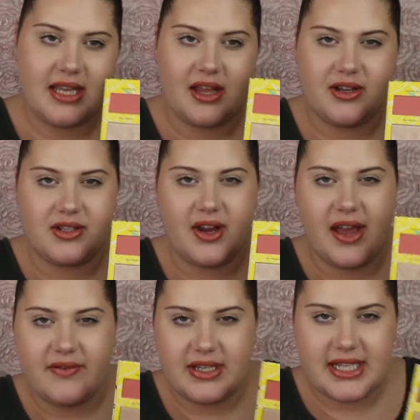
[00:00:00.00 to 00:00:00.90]
colors are
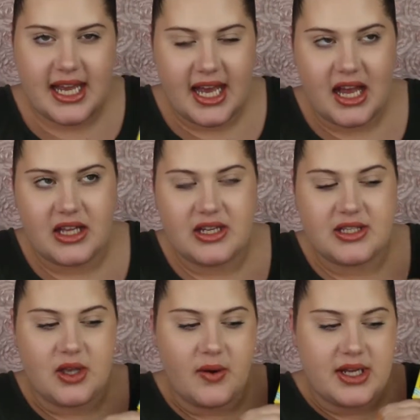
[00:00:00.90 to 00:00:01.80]
everyday colors,
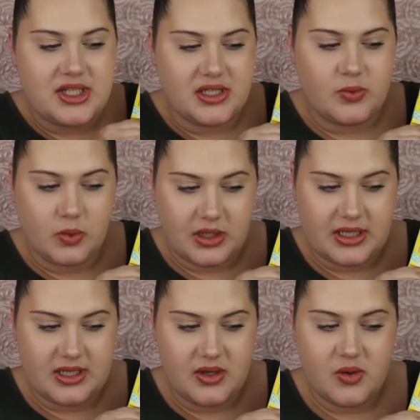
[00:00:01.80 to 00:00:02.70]
so it just
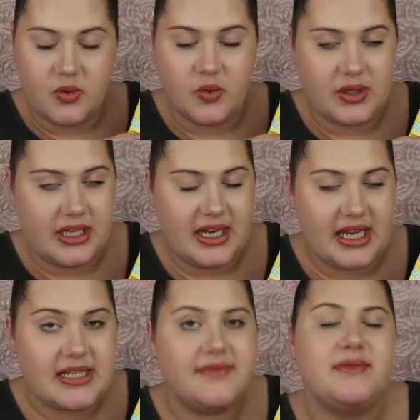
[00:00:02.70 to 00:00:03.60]
works really
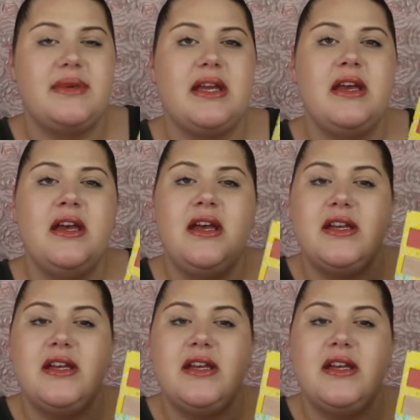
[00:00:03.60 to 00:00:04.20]
nice for me.